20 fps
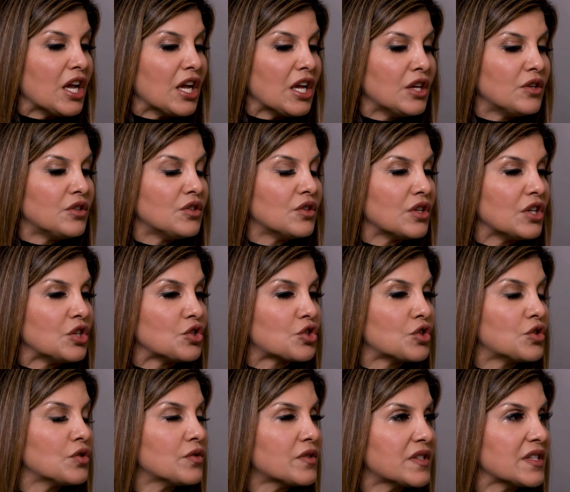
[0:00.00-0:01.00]

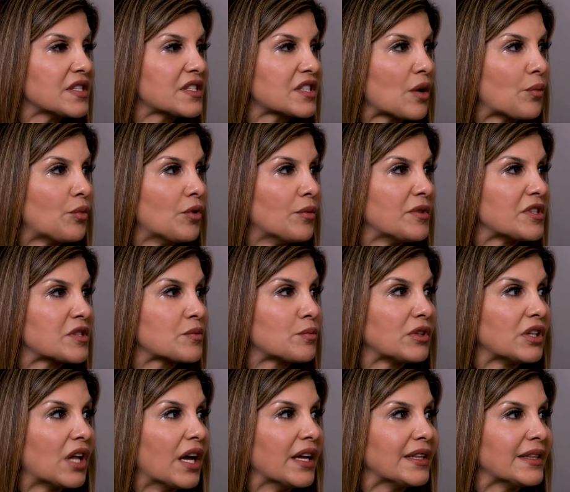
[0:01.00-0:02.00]
introduce these supplements
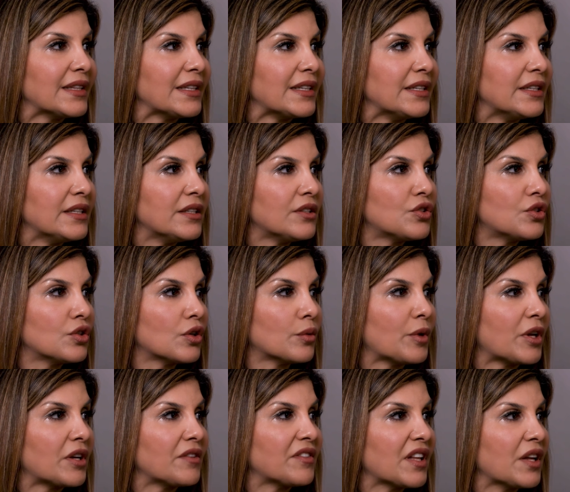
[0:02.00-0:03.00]
blindly to your
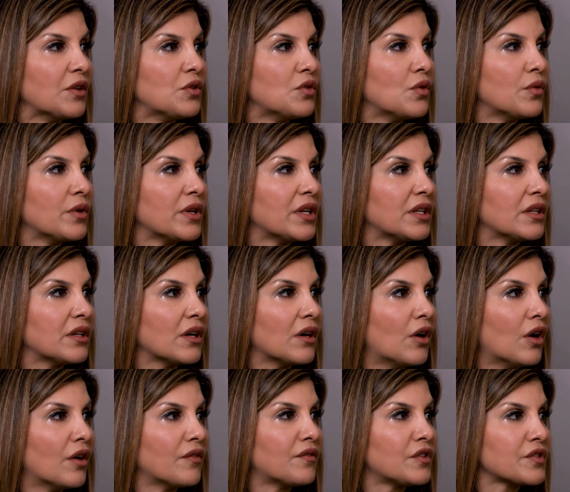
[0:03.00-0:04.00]
body without knowing
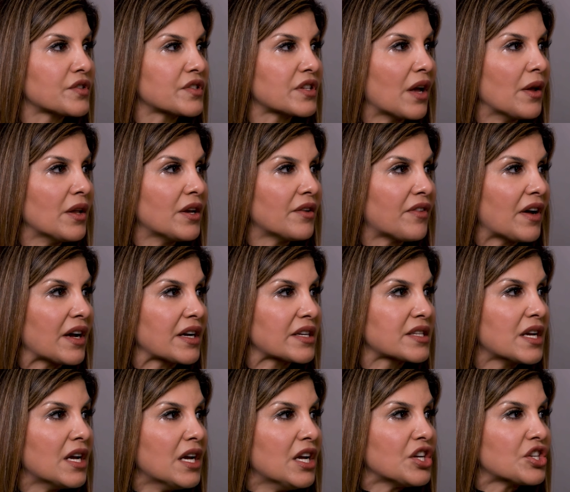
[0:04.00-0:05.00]
harmful side effects.